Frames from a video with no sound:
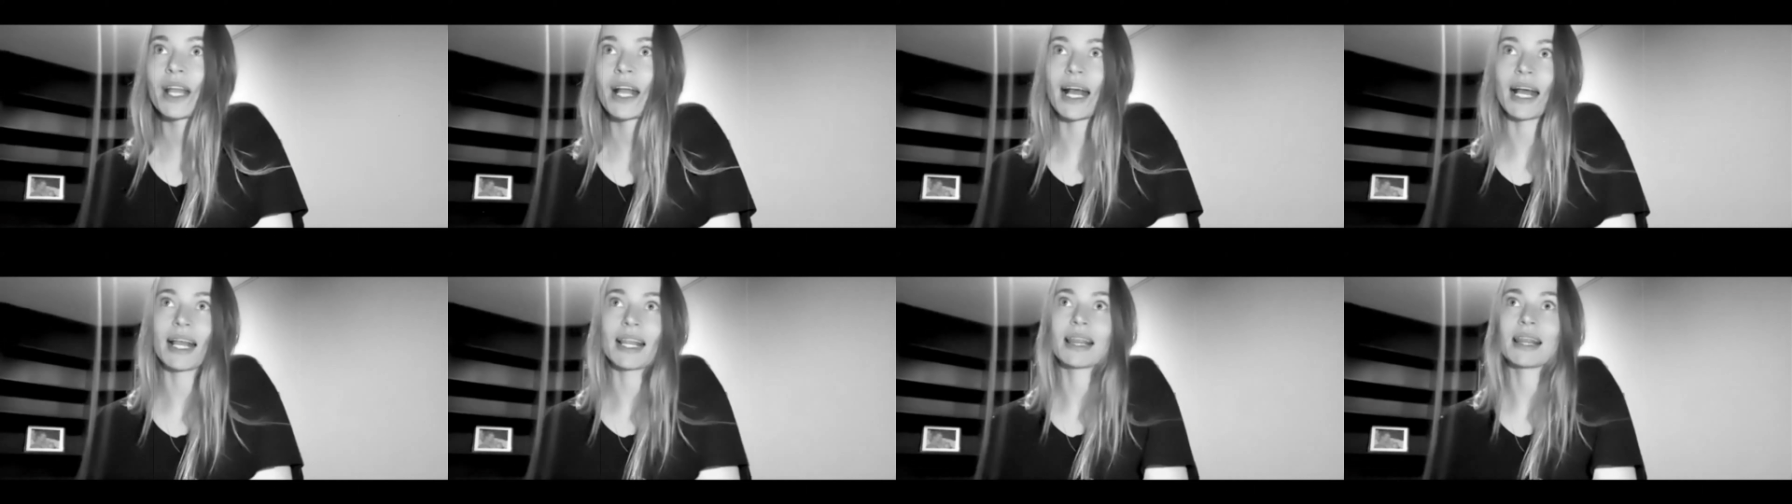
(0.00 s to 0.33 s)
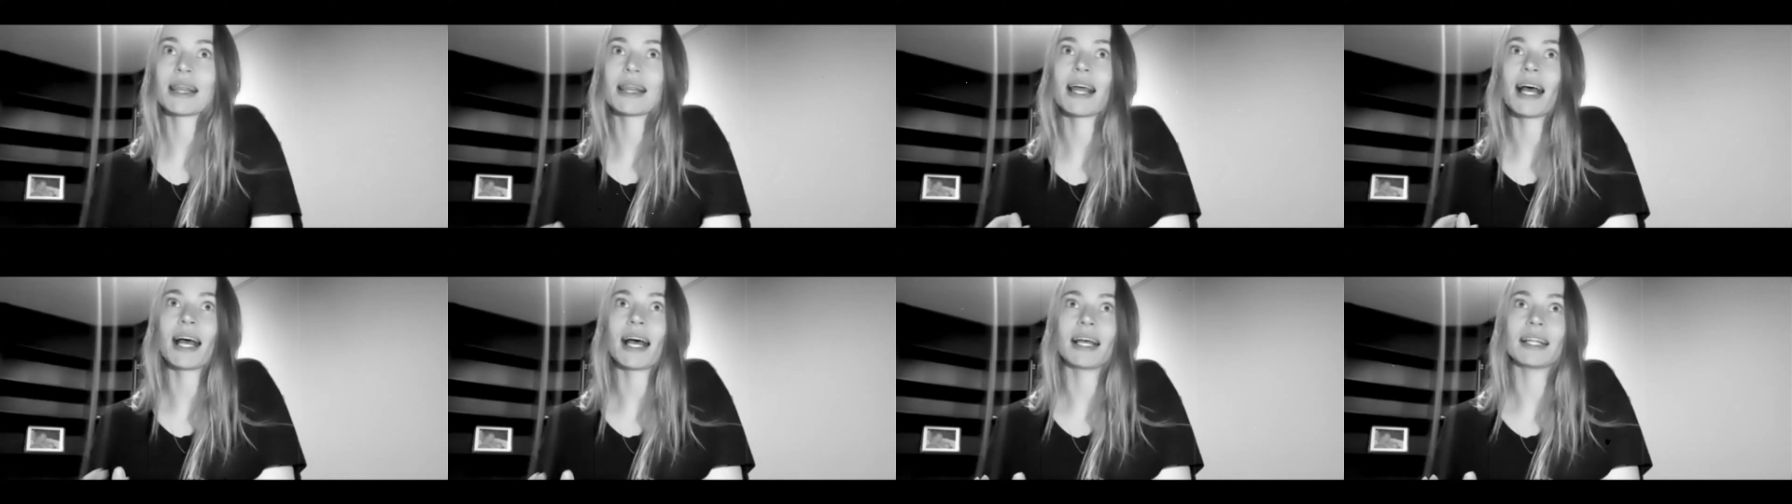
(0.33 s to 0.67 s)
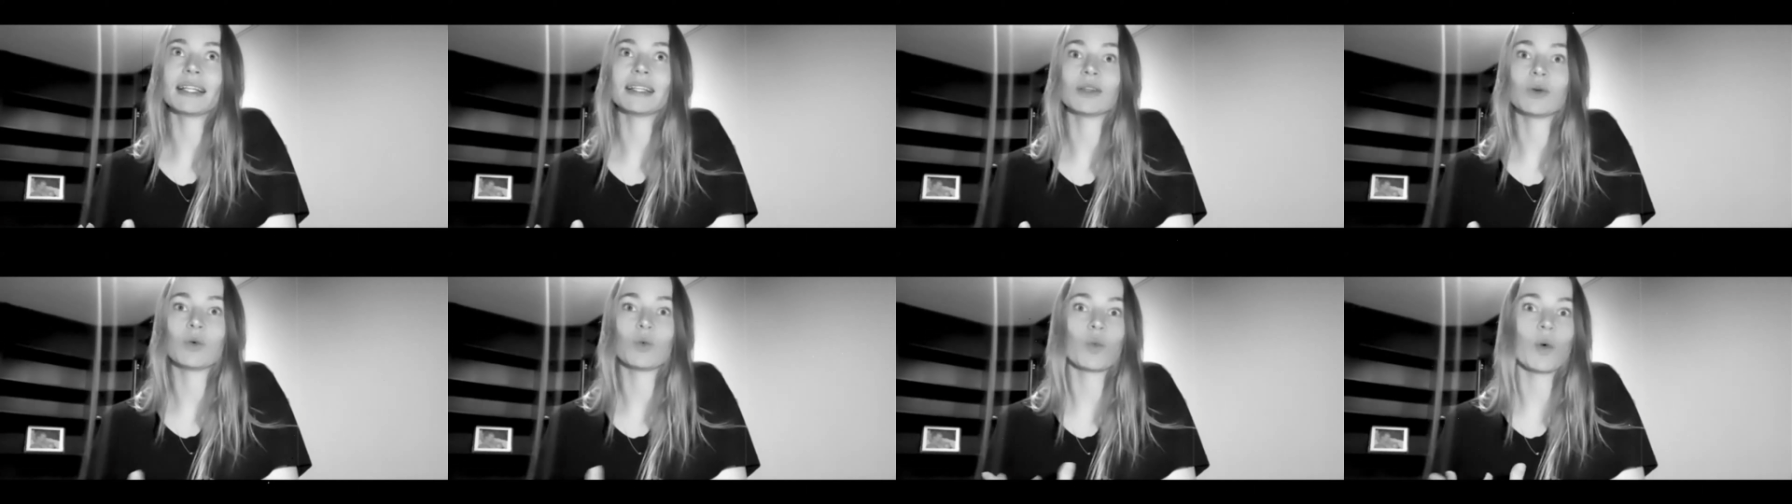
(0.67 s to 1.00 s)
and
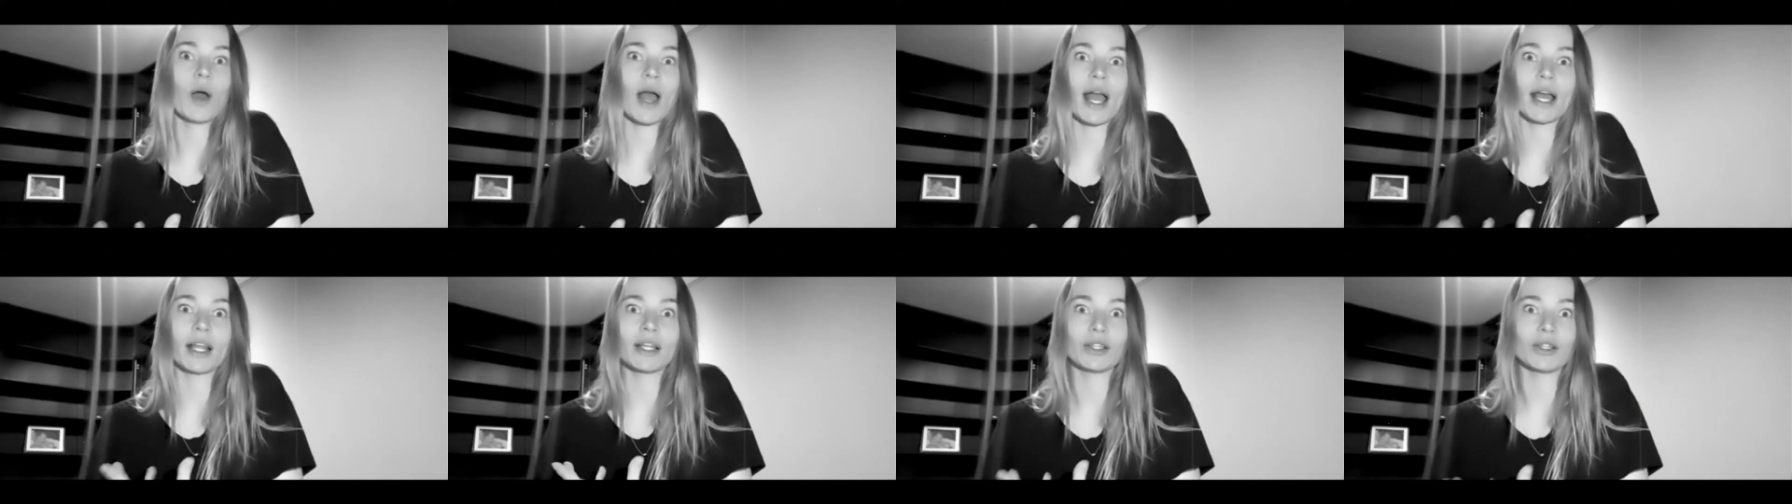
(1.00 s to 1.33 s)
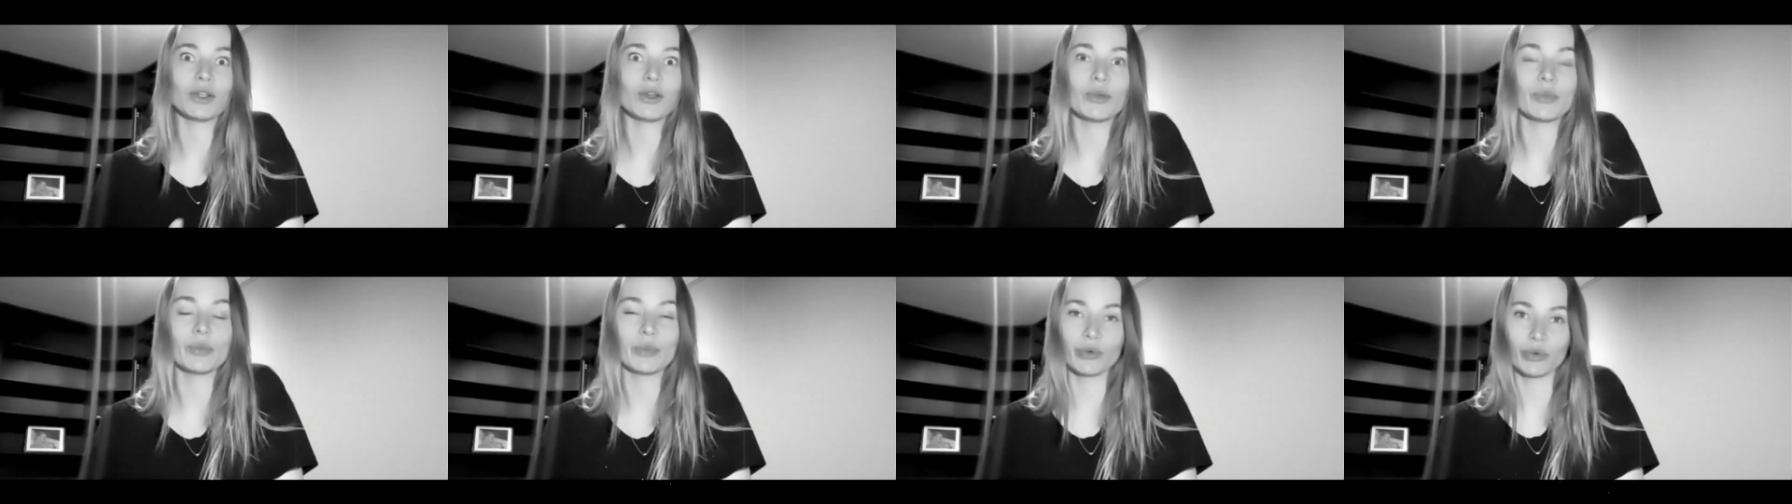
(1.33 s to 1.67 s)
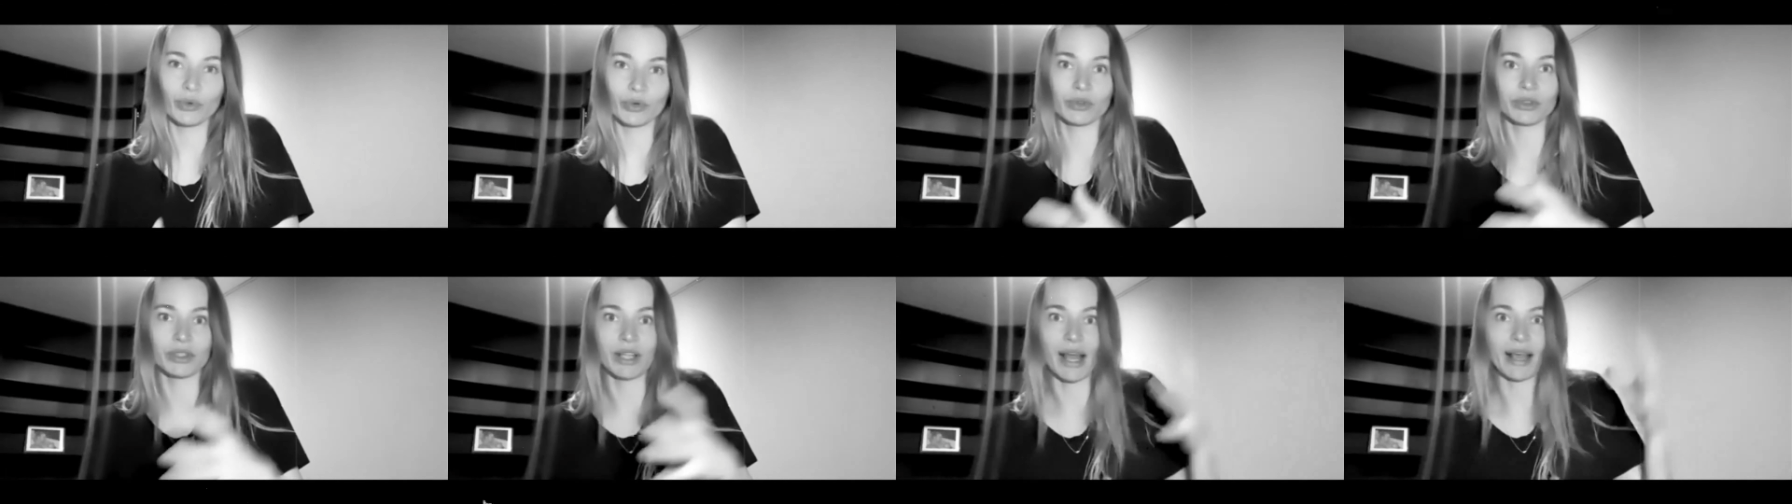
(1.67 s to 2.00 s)
then when you
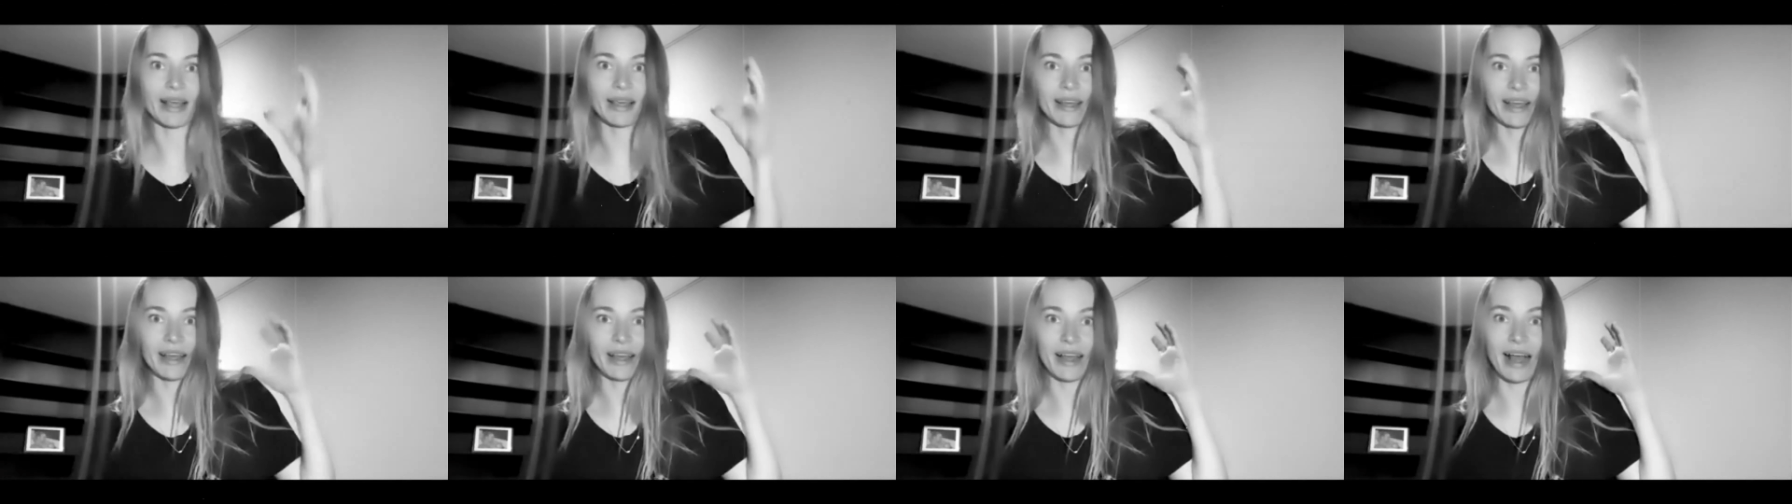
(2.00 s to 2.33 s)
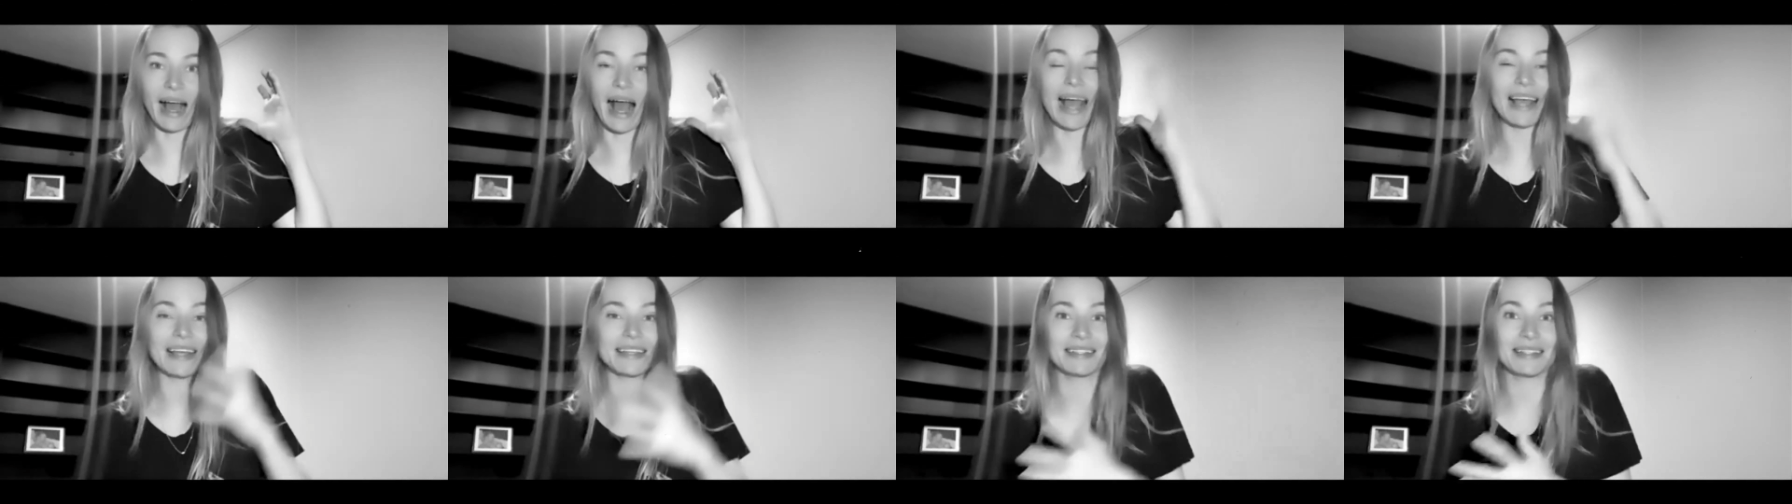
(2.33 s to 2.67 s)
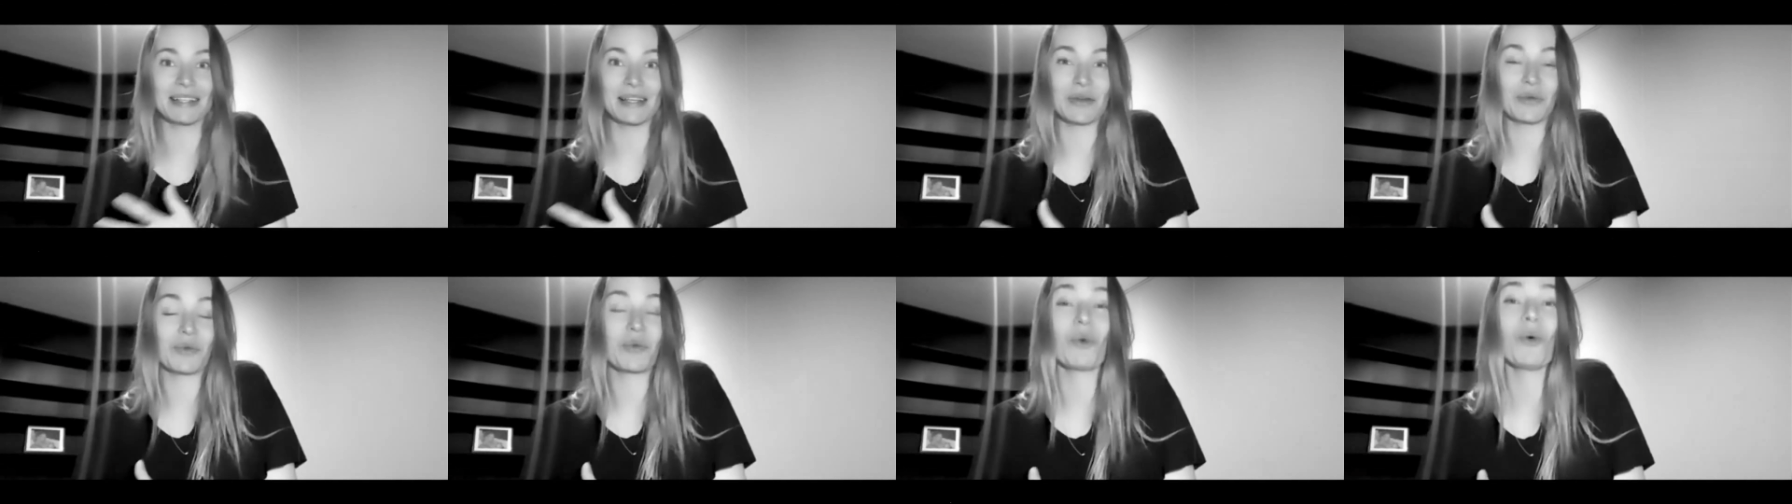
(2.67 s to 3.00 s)
put like
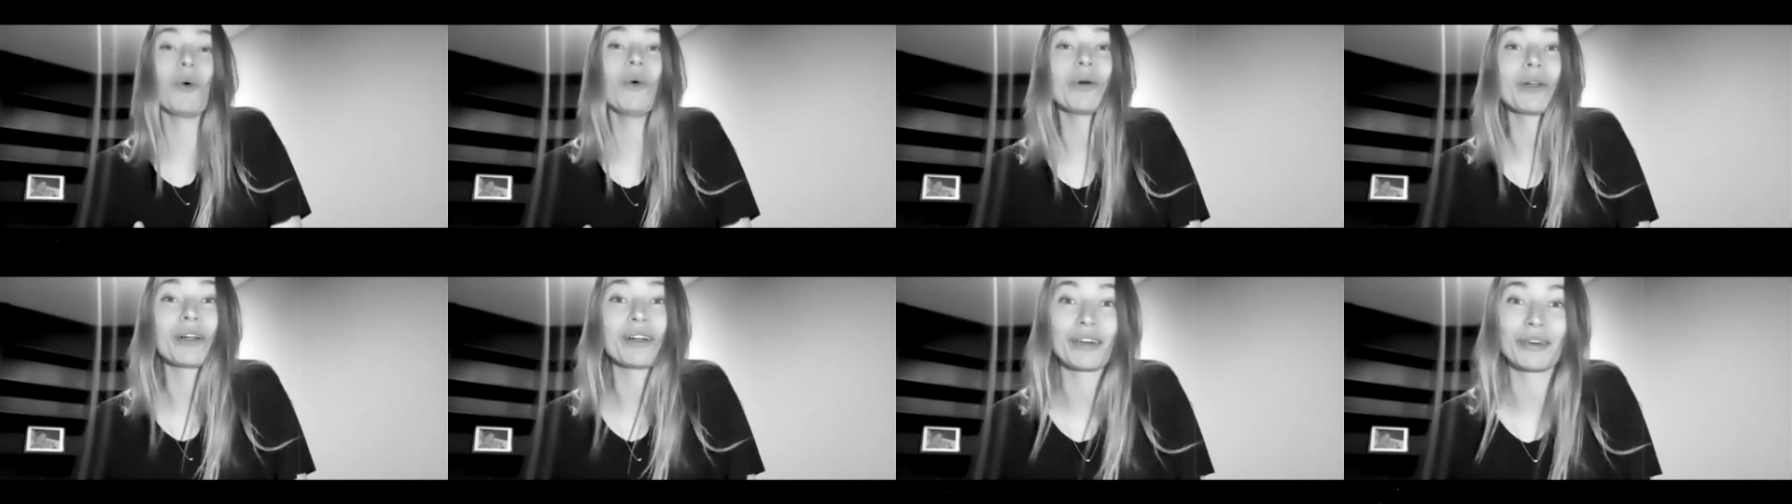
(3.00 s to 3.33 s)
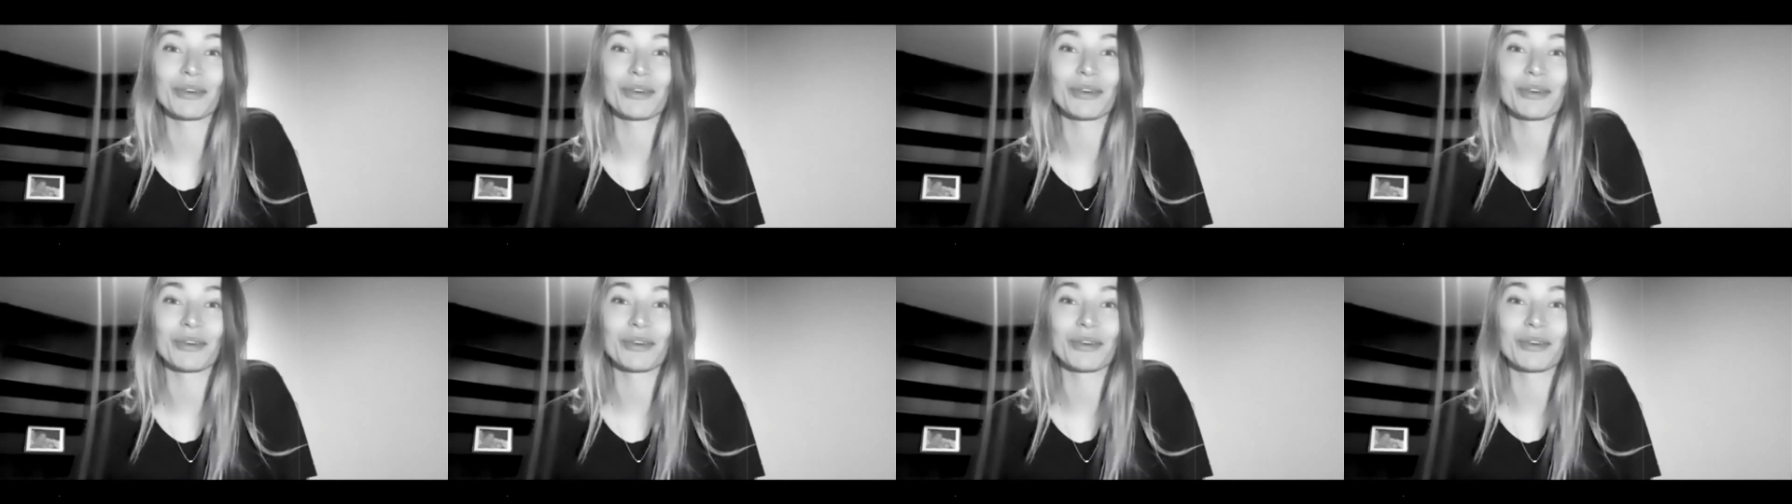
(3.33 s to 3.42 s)
icy water on